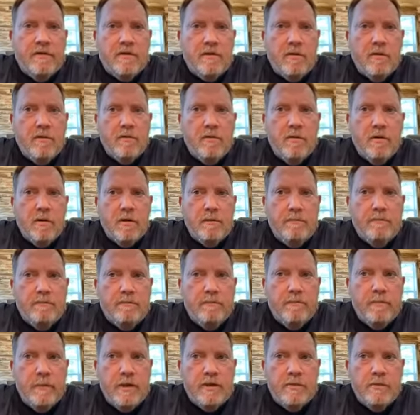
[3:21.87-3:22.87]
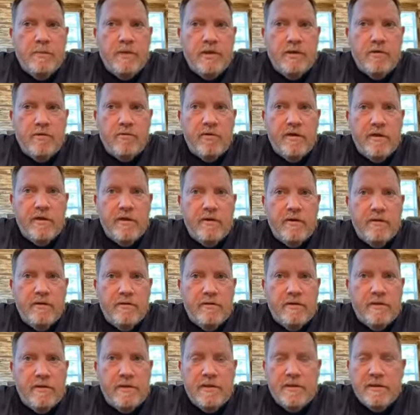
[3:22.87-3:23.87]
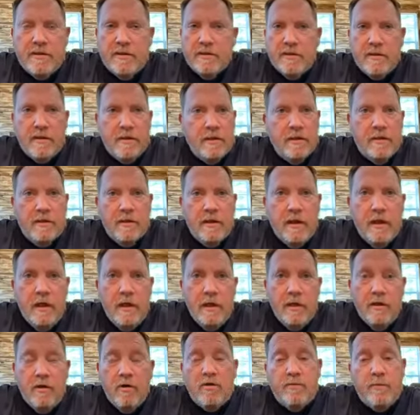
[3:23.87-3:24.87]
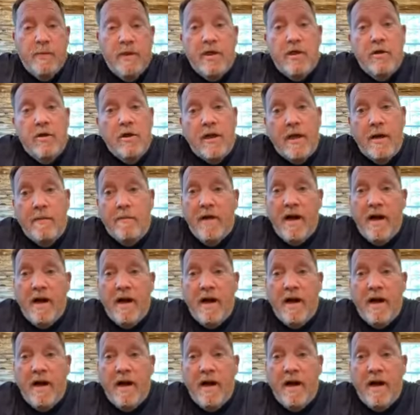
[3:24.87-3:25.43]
And so um, it's been three years, and it's uh, no, it's been good.